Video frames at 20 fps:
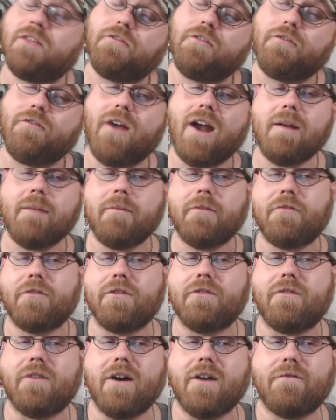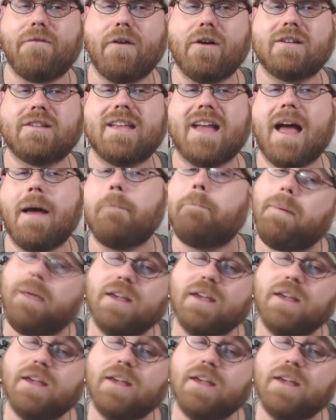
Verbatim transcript: If you're finding me for the very first time,